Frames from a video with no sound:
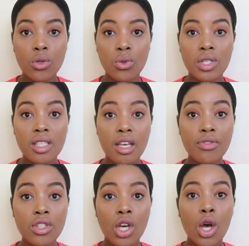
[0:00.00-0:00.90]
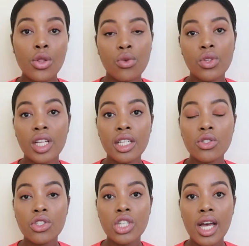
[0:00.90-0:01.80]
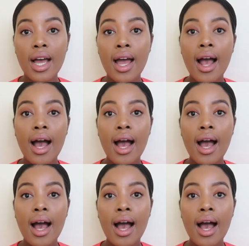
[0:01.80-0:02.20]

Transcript: to sift through the literature,